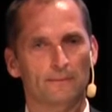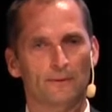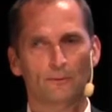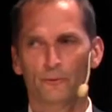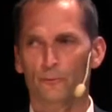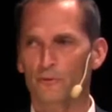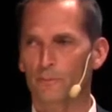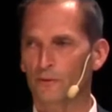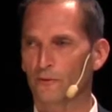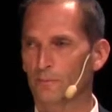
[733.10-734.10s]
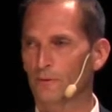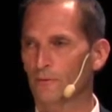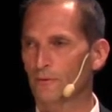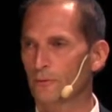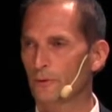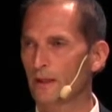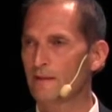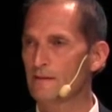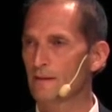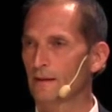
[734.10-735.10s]
Who is responsible for
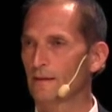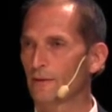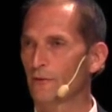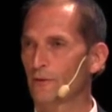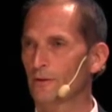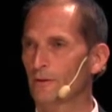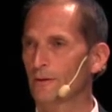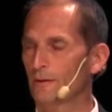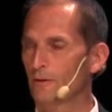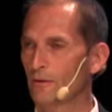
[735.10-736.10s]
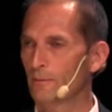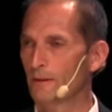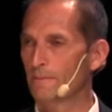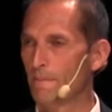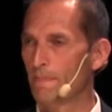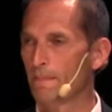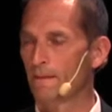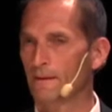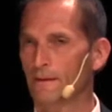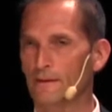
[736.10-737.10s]
creating a circular economy?
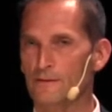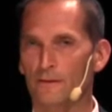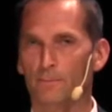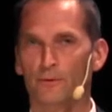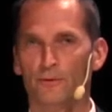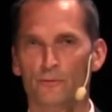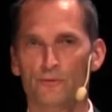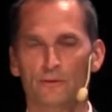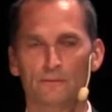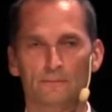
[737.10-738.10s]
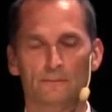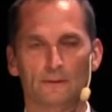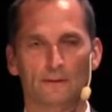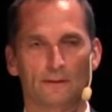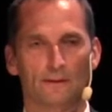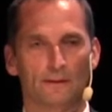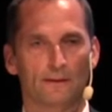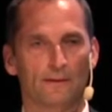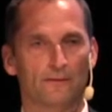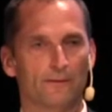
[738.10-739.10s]
Is it the producer?
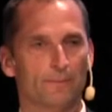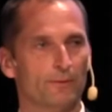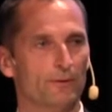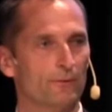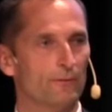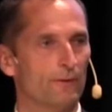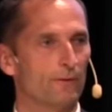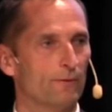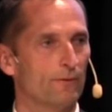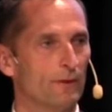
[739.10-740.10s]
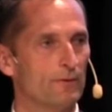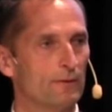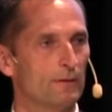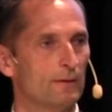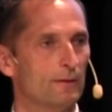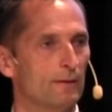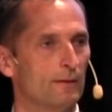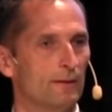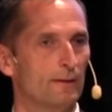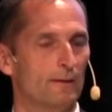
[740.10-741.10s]
Is it the producer association?
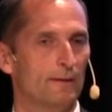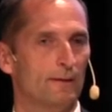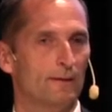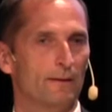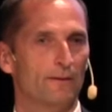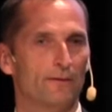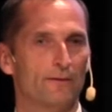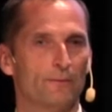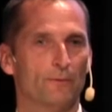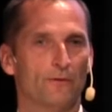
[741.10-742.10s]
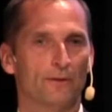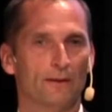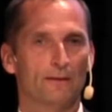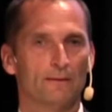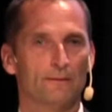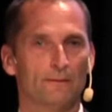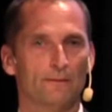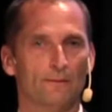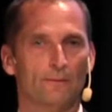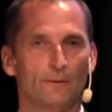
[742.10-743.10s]
Is it the recycler,
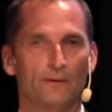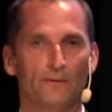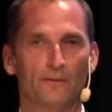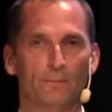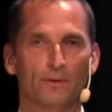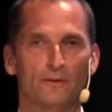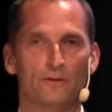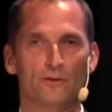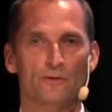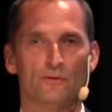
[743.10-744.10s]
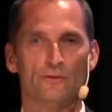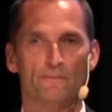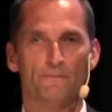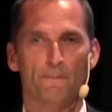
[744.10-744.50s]
or is it the politicians?